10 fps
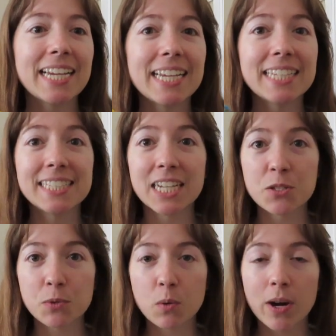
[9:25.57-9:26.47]
it
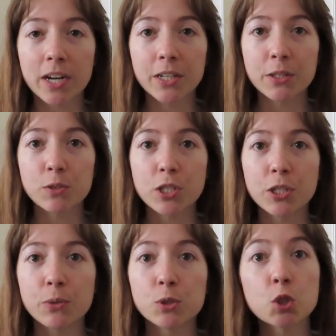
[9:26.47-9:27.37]
does require you to
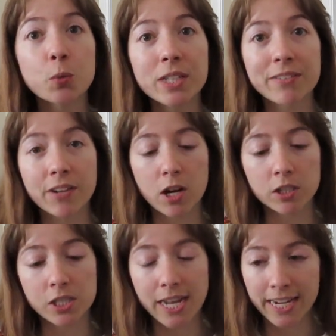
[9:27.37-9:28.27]
use three different
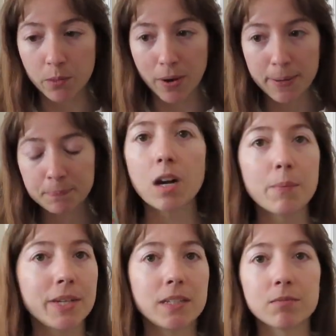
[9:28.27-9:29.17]
colors anyway. I
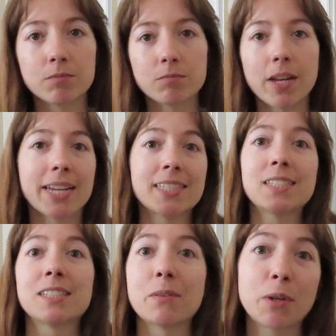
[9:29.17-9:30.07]
mean, I guess
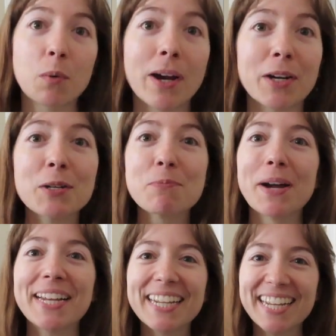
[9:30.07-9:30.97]
it's not required, but